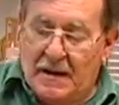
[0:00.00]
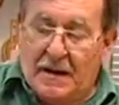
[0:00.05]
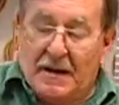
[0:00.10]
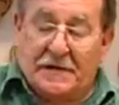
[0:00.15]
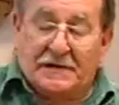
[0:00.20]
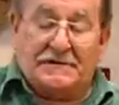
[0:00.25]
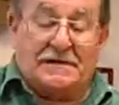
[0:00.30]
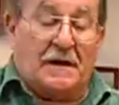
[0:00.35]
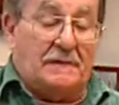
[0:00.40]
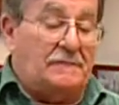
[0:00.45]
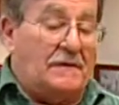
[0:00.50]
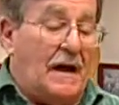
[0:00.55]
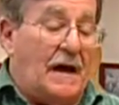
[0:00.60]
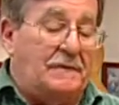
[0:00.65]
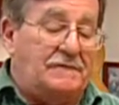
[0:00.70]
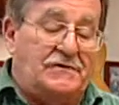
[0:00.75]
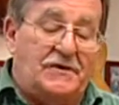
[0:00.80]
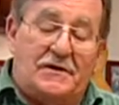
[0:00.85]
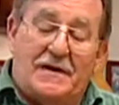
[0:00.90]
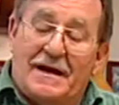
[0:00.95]

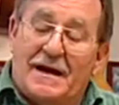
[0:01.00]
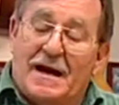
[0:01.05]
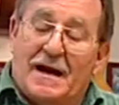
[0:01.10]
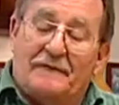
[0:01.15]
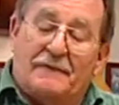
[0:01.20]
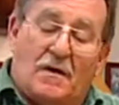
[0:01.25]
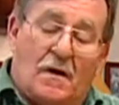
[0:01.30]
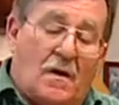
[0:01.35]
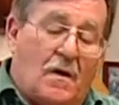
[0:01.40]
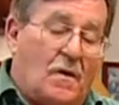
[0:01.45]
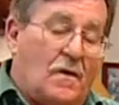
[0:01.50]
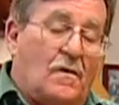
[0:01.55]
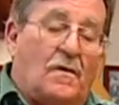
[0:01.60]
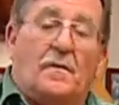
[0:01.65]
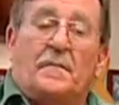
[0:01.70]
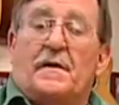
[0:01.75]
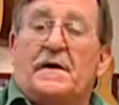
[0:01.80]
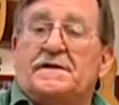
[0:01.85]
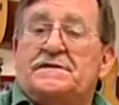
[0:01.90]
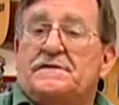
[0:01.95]
Sometimes you can have a whole
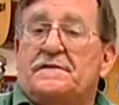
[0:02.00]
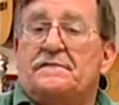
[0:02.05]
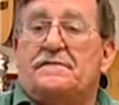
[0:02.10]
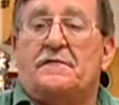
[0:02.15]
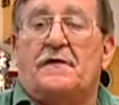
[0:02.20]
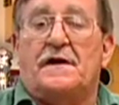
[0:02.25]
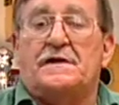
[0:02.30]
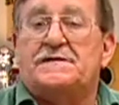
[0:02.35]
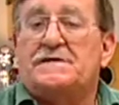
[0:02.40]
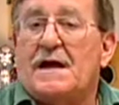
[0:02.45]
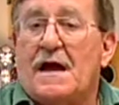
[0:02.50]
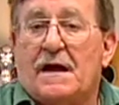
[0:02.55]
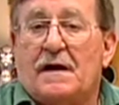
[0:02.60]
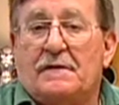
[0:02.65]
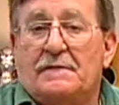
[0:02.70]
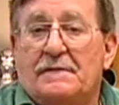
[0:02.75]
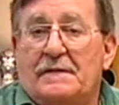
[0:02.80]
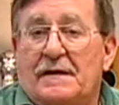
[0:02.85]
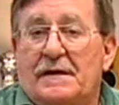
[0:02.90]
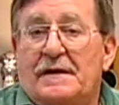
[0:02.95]
bunch of frets
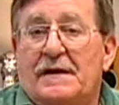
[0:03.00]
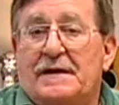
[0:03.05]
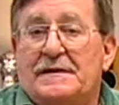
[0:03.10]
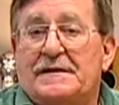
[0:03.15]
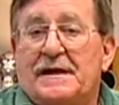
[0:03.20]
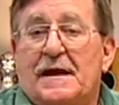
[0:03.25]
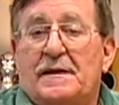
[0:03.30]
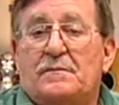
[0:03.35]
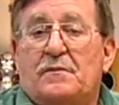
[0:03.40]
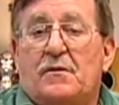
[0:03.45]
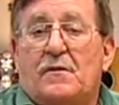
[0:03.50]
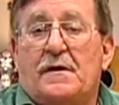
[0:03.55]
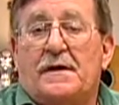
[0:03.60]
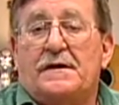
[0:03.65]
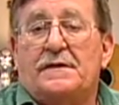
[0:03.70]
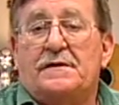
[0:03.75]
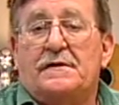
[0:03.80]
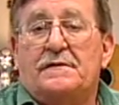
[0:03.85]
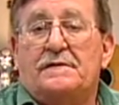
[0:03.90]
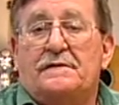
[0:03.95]
out, and at that
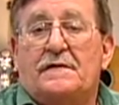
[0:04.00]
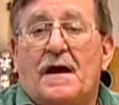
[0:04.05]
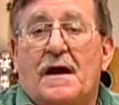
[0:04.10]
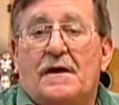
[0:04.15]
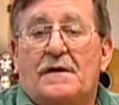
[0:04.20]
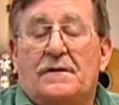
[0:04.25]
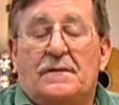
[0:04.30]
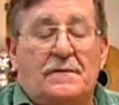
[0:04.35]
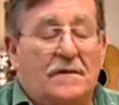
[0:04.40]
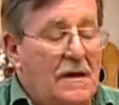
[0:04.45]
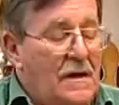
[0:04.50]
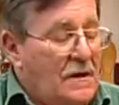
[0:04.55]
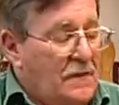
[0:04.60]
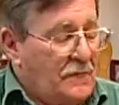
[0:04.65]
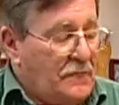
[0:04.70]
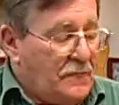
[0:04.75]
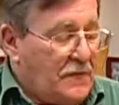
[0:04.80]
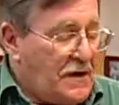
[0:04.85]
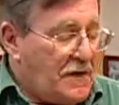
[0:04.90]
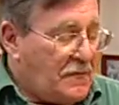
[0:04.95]
point you've got to
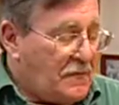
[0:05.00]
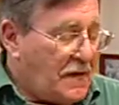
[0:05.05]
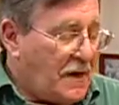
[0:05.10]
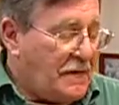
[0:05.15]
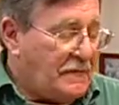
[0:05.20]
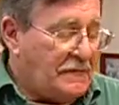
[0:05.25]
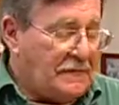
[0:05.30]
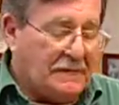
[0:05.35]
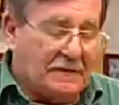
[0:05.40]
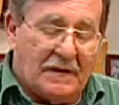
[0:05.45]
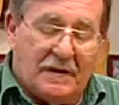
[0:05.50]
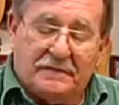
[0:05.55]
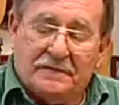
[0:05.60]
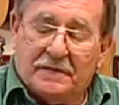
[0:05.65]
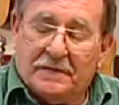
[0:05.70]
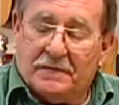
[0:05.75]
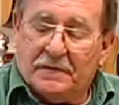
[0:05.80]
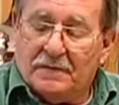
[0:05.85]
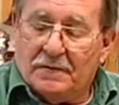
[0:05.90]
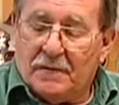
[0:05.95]
recrown and
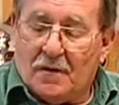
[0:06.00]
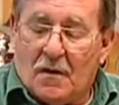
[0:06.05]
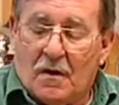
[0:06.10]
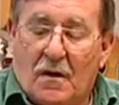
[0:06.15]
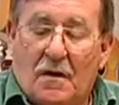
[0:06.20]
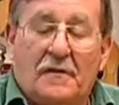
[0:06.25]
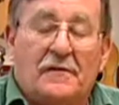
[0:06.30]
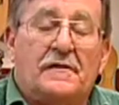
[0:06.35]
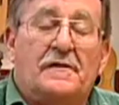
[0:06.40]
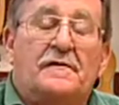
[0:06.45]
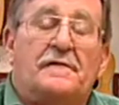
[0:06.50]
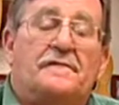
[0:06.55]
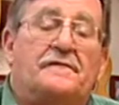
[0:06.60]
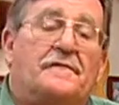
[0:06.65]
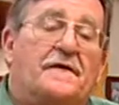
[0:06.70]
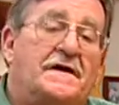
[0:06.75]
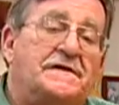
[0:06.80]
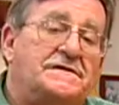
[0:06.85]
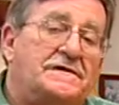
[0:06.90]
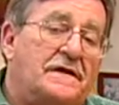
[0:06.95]
level all of the
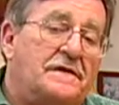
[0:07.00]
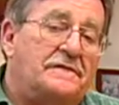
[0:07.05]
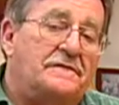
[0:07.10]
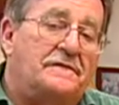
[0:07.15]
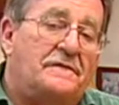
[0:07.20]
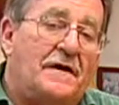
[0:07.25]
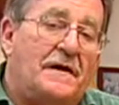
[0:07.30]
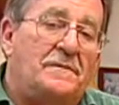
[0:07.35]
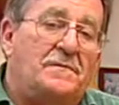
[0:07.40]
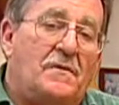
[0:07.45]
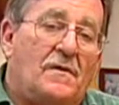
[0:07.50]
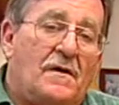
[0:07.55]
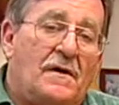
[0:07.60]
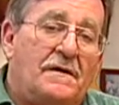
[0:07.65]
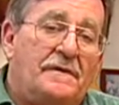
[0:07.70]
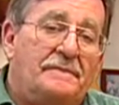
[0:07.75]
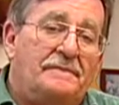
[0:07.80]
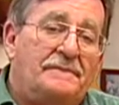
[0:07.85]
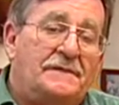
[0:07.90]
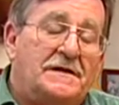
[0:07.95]
frets on the
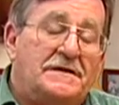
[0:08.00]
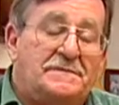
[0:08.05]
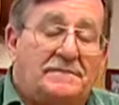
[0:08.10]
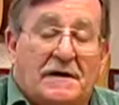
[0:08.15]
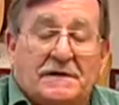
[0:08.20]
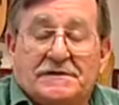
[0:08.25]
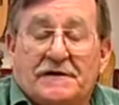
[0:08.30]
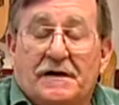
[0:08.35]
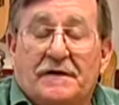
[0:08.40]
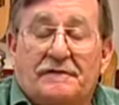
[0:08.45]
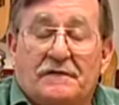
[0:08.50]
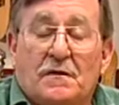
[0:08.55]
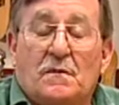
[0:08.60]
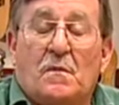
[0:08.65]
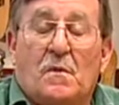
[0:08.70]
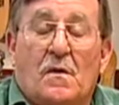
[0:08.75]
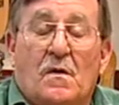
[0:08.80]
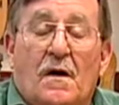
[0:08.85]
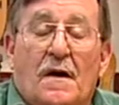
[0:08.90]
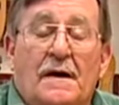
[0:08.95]
fretboard, especially if they're
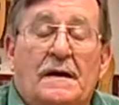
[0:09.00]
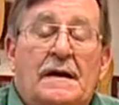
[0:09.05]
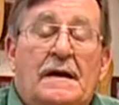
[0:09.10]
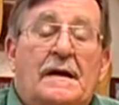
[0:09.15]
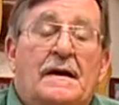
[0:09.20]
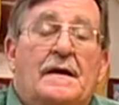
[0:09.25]
worn.